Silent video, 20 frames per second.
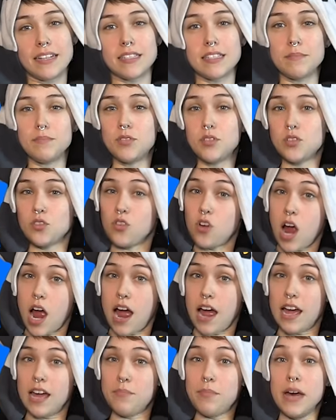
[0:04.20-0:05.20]
and
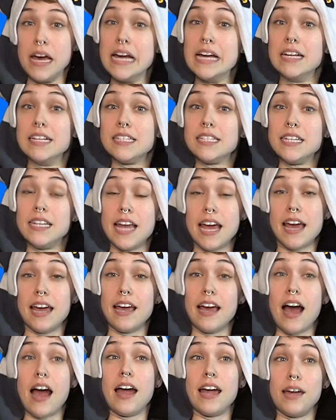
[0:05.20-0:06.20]
subscribe.
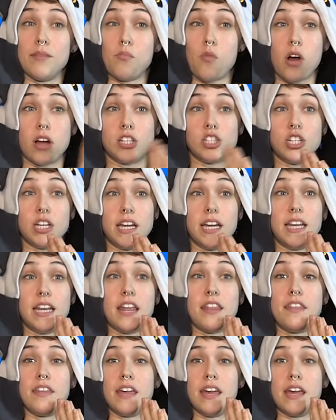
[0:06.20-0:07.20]
Today I am
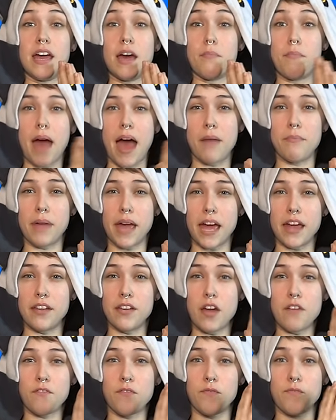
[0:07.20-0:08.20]
watching the
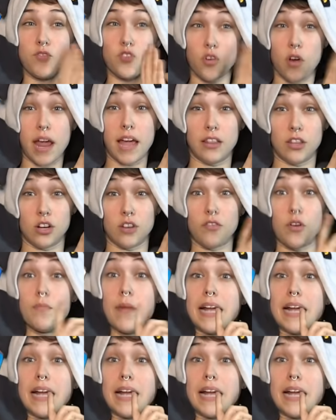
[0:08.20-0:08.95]
Batman trailer from